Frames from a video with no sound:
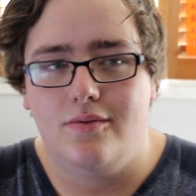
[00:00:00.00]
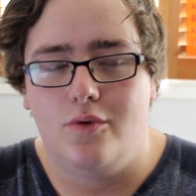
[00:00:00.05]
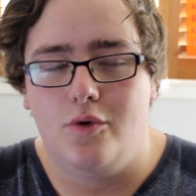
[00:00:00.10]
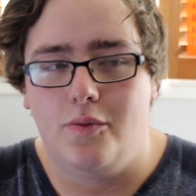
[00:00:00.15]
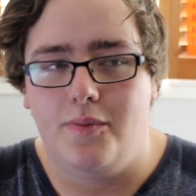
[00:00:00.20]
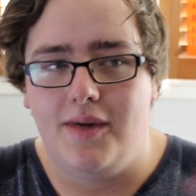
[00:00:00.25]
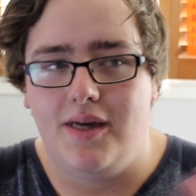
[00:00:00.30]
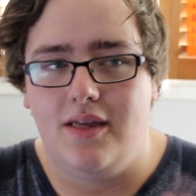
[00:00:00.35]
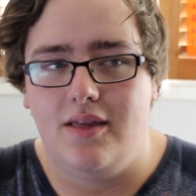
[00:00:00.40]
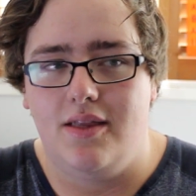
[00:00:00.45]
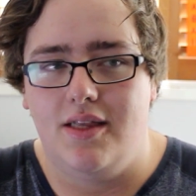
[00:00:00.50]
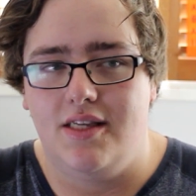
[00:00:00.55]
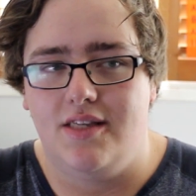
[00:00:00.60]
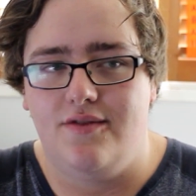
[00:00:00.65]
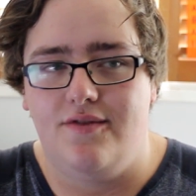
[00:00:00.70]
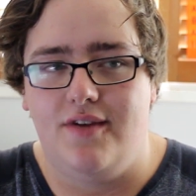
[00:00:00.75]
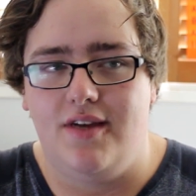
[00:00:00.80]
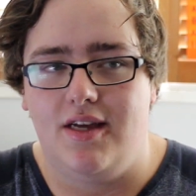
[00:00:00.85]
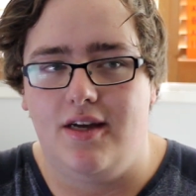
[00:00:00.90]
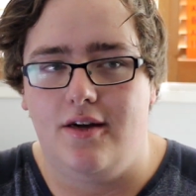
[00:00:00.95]
will be in
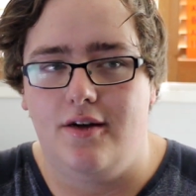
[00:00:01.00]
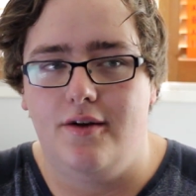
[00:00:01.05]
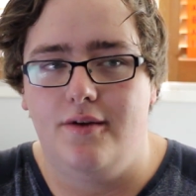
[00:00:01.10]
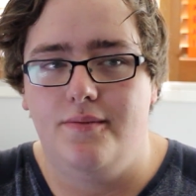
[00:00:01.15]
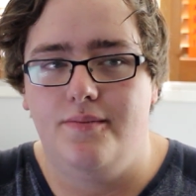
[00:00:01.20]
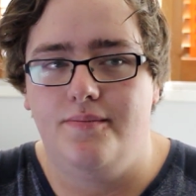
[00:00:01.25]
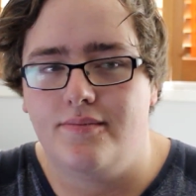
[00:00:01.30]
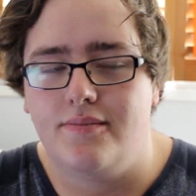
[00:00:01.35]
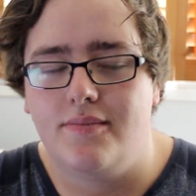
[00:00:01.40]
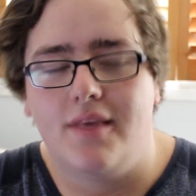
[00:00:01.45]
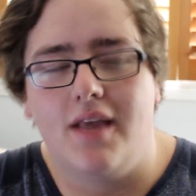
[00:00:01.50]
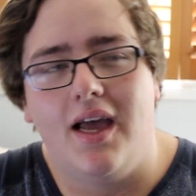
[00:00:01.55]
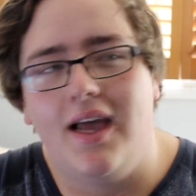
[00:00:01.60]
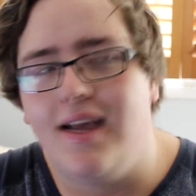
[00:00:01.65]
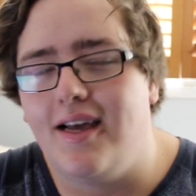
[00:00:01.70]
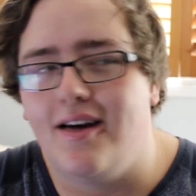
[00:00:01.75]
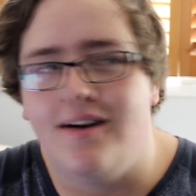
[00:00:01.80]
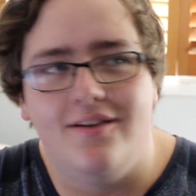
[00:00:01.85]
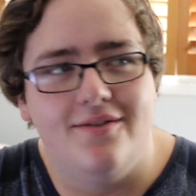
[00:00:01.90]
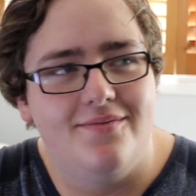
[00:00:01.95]
this video.
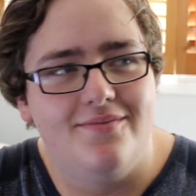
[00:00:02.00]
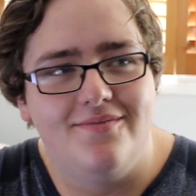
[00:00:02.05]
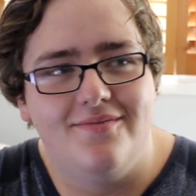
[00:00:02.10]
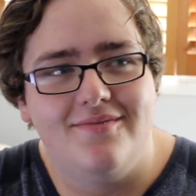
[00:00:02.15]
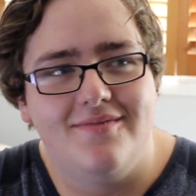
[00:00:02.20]
Hang on.